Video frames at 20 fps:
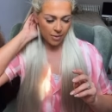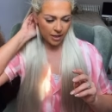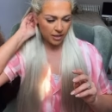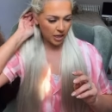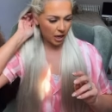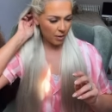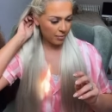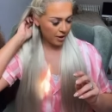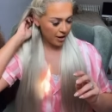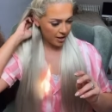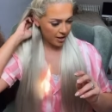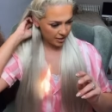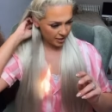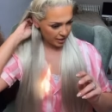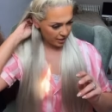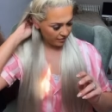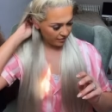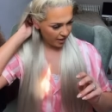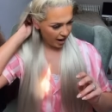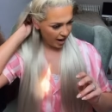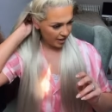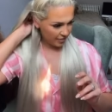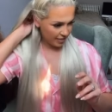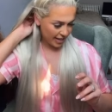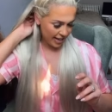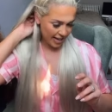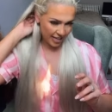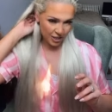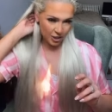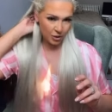because I personally find
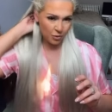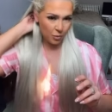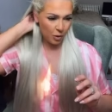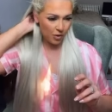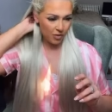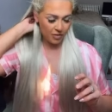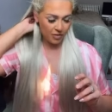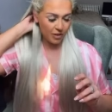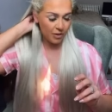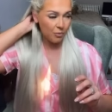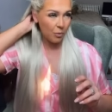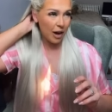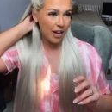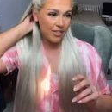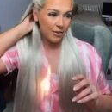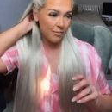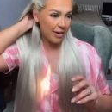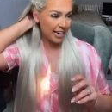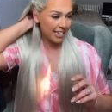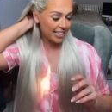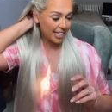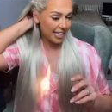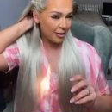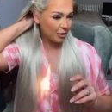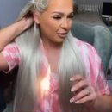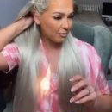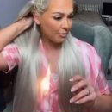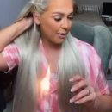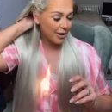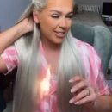that it's the, the way that makes it
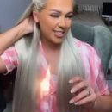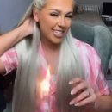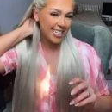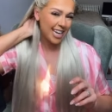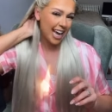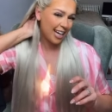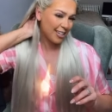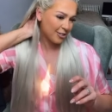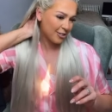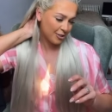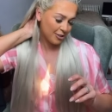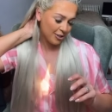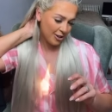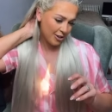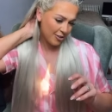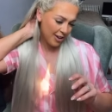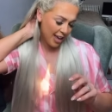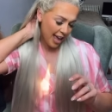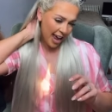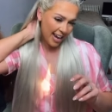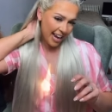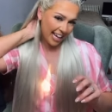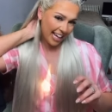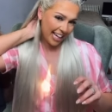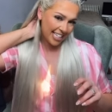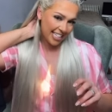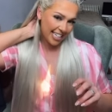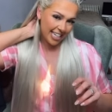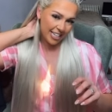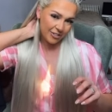look most natural,
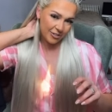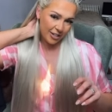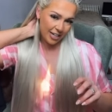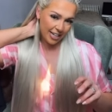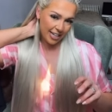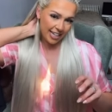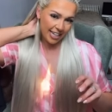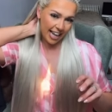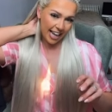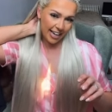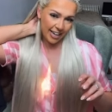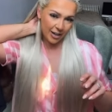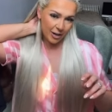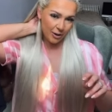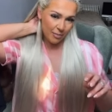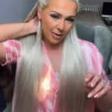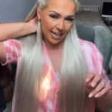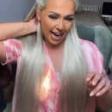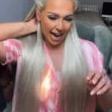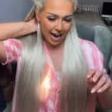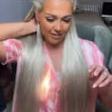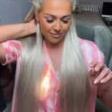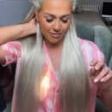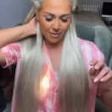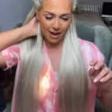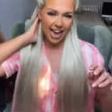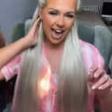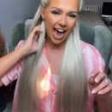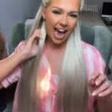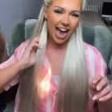like it's literally like coming out of
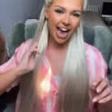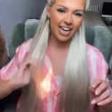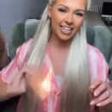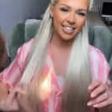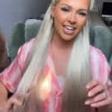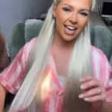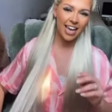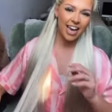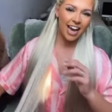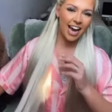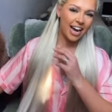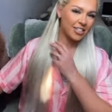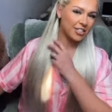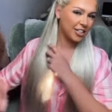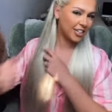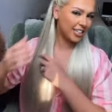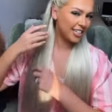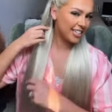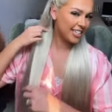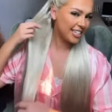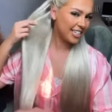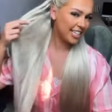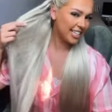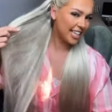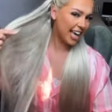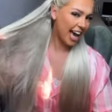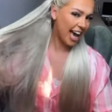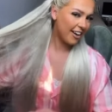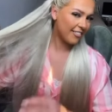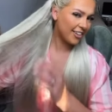my head. As you can see
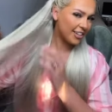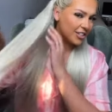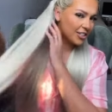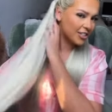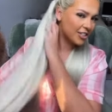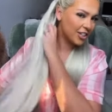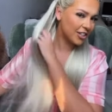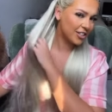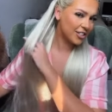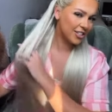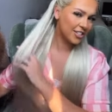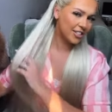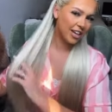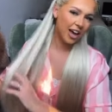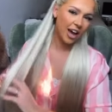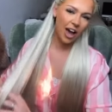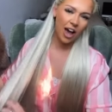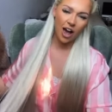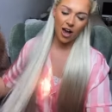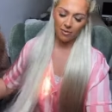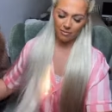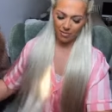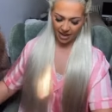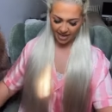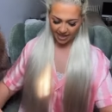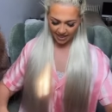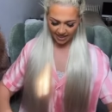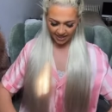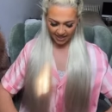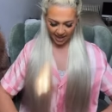there, it's just
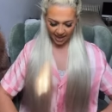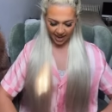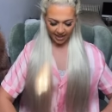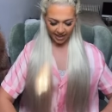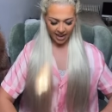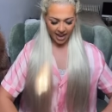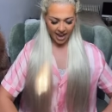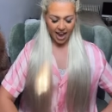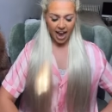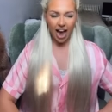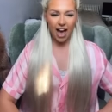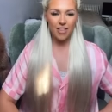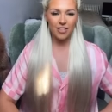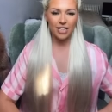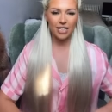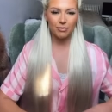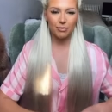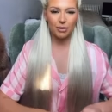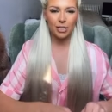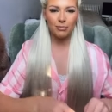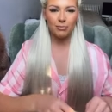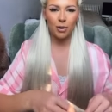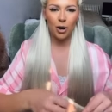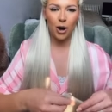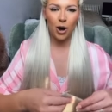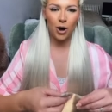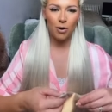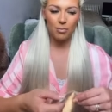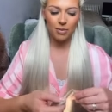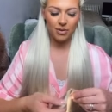amazing. And then I'm gonna
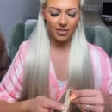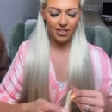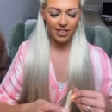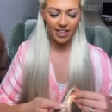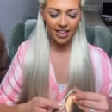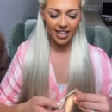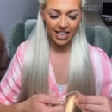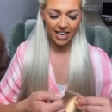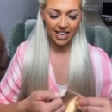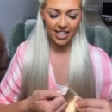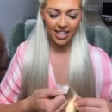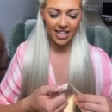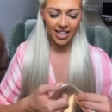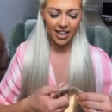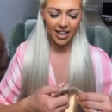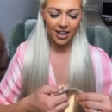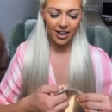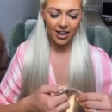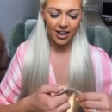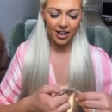pop the